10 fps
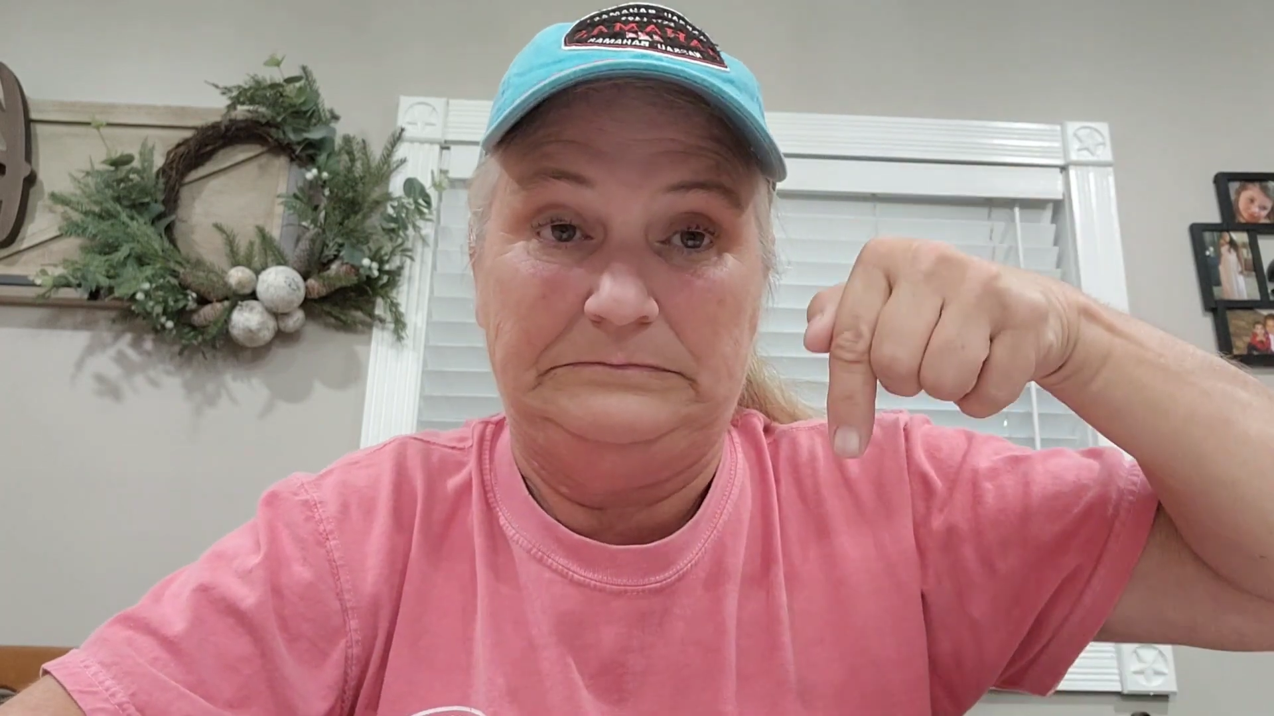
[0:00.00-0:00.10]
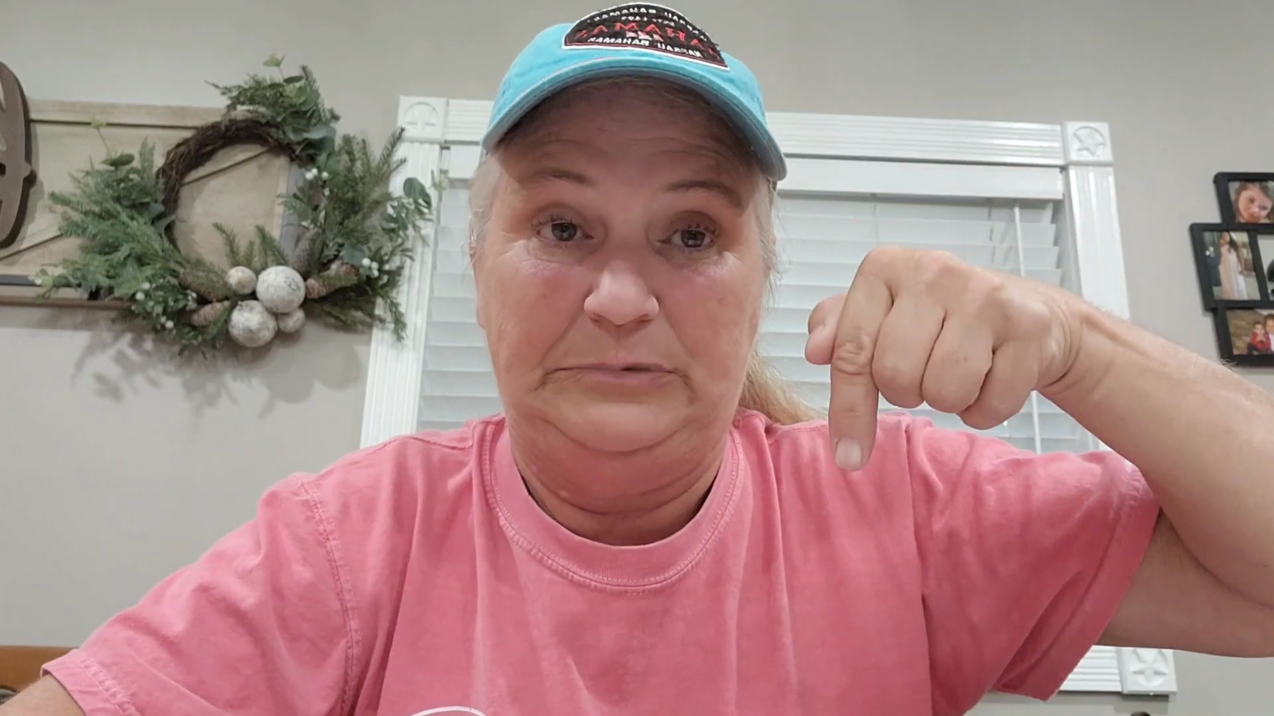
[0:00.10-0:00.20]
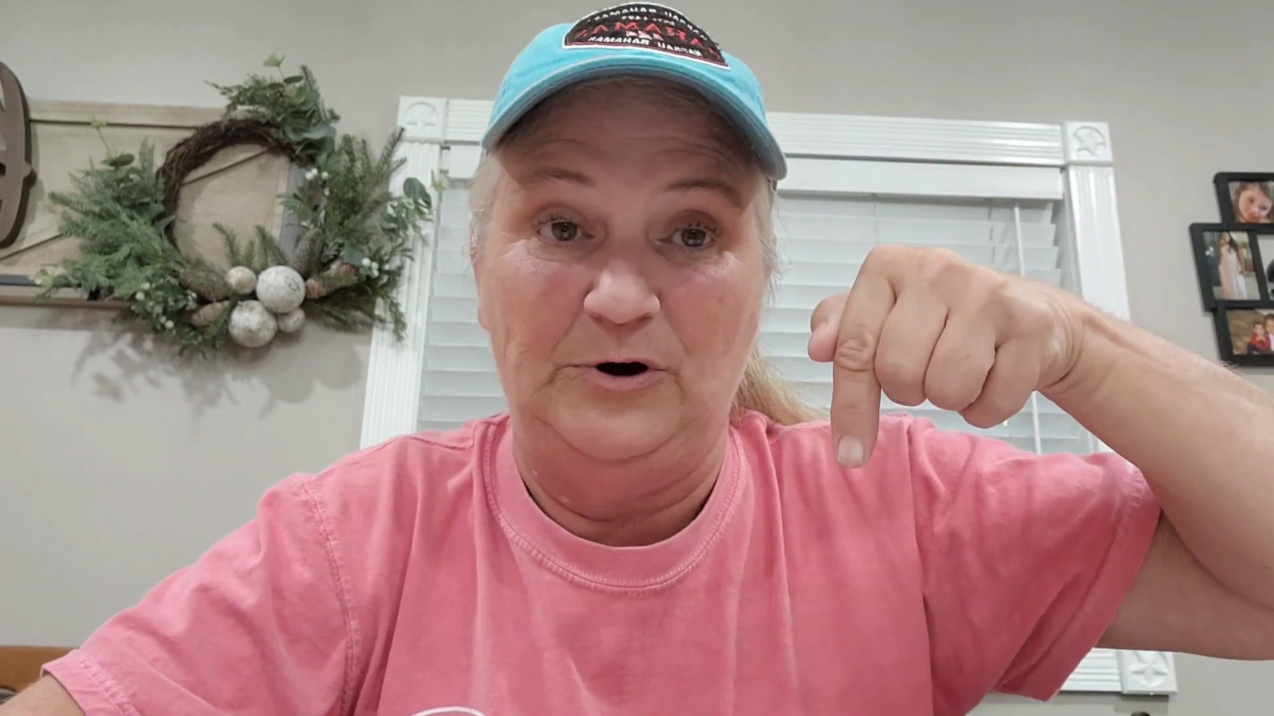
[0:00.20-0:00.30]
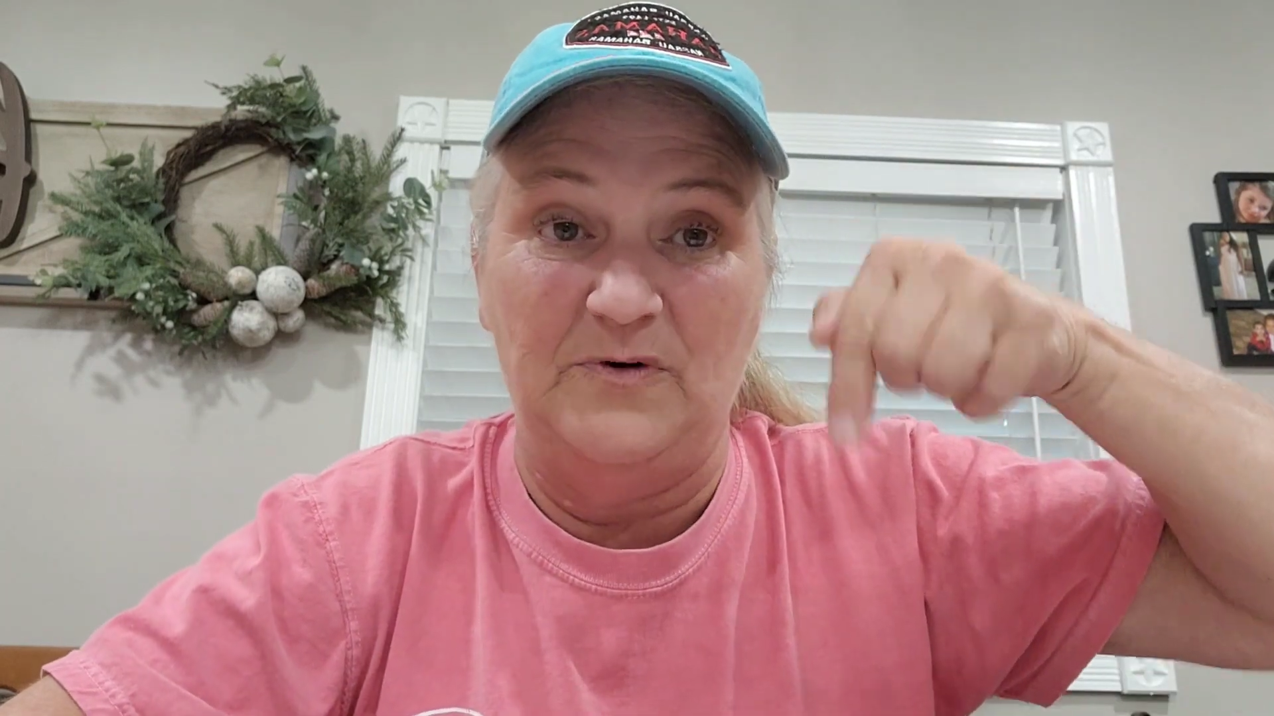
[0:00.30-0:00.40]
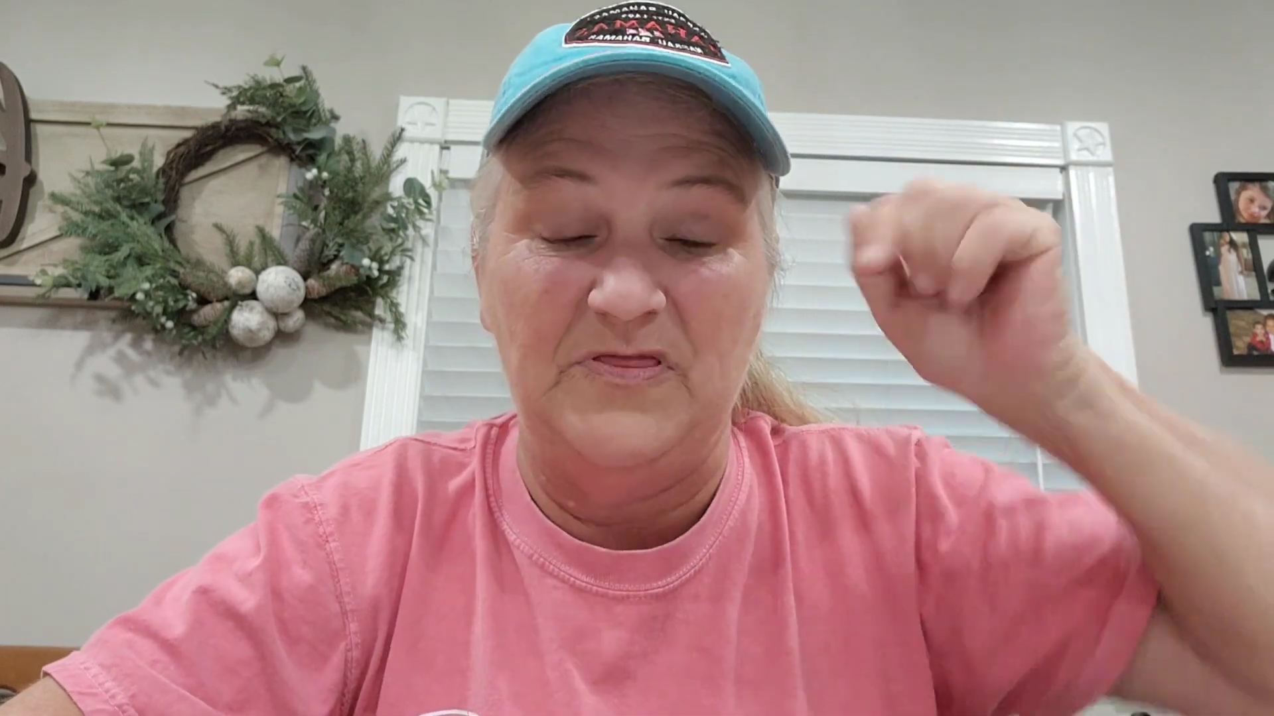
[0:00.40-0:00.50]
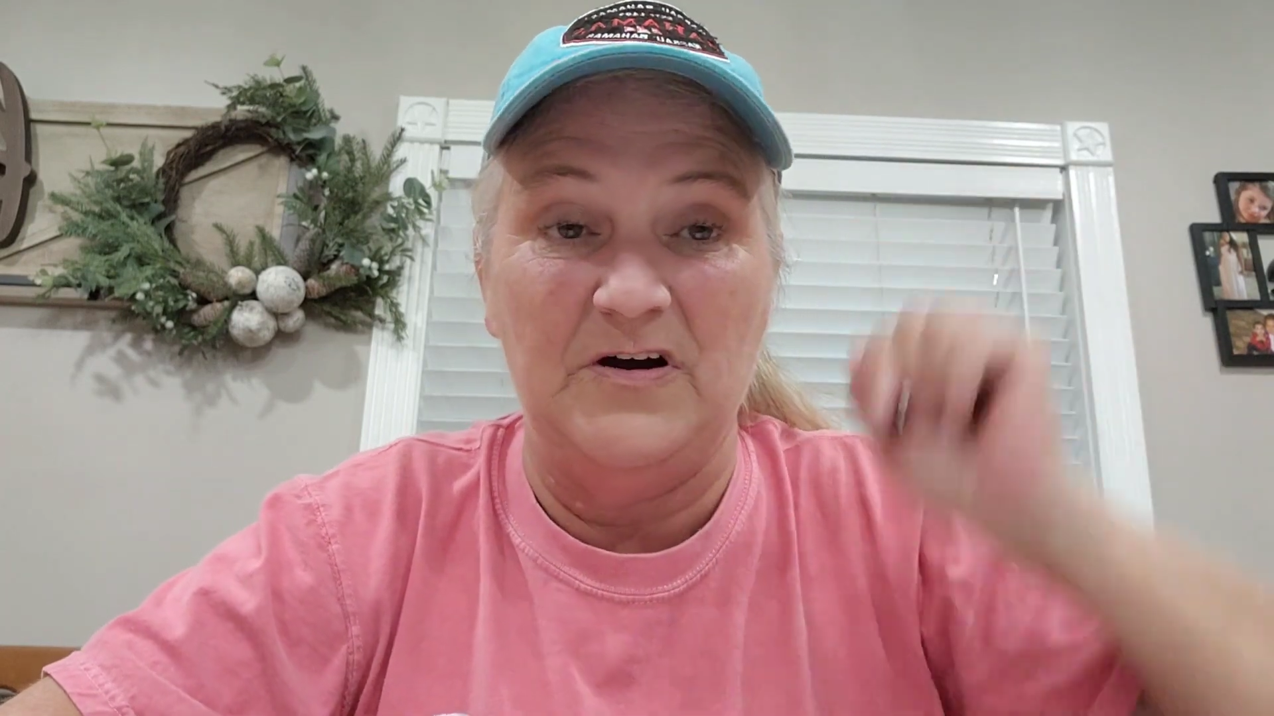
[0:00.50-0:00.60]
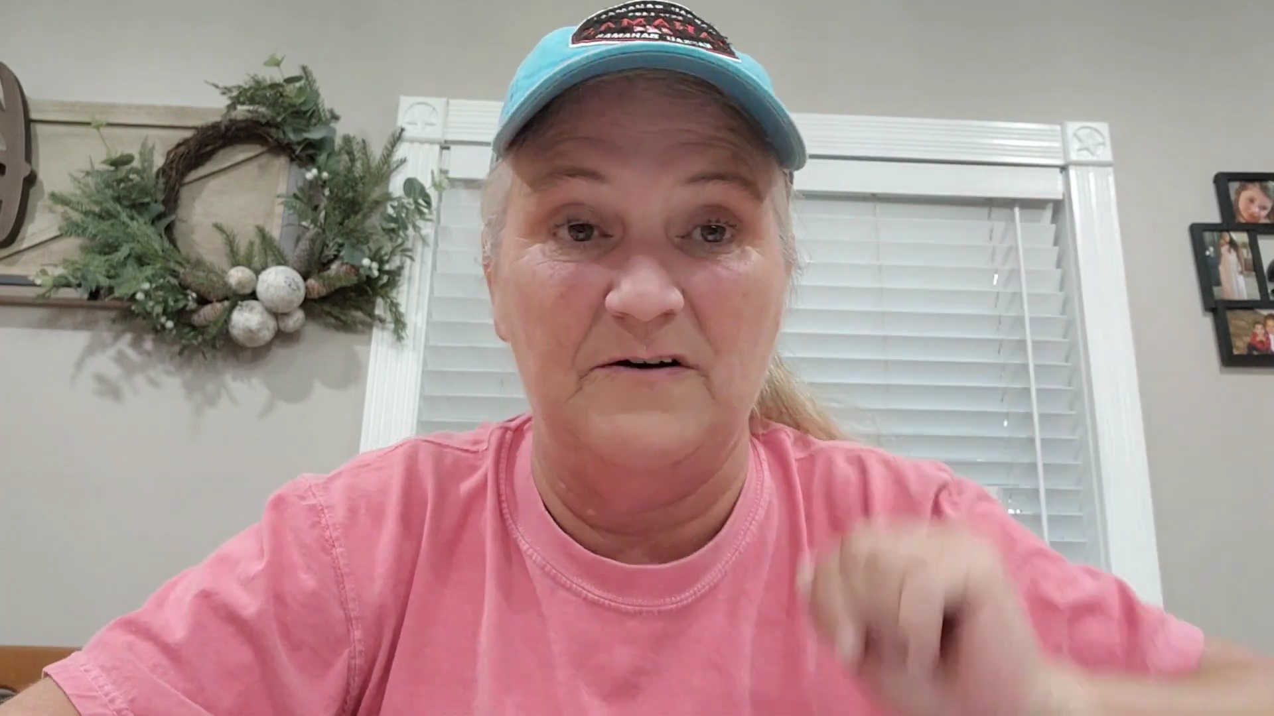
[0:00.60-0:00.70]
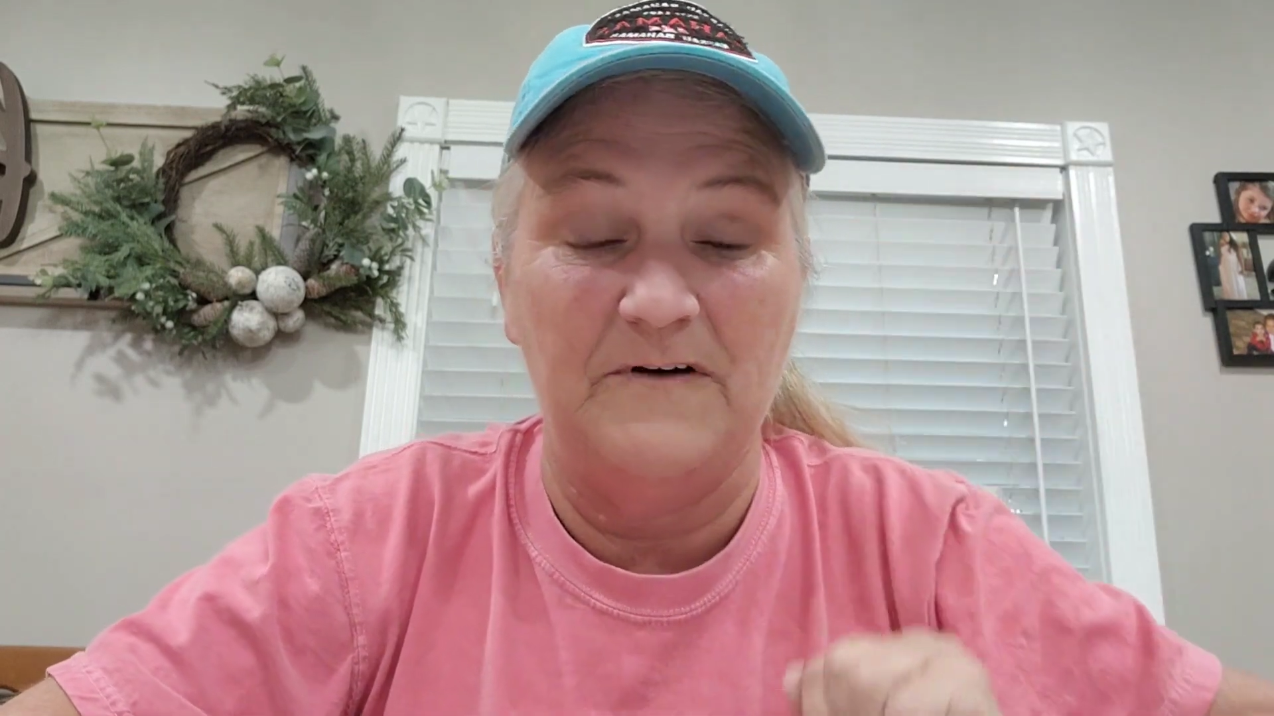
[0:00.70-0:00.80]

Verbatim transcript: put it right there if